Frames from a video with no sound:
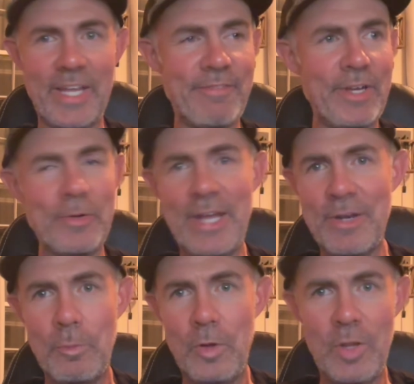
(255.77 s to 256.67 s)
Like if I go down
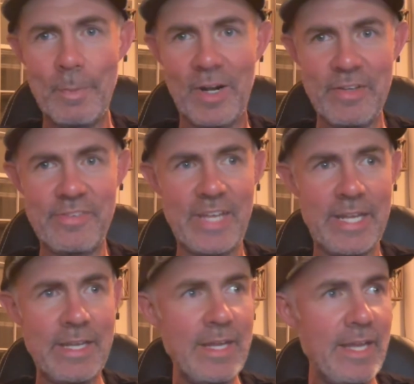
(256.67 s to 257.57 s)
to Walmart and say,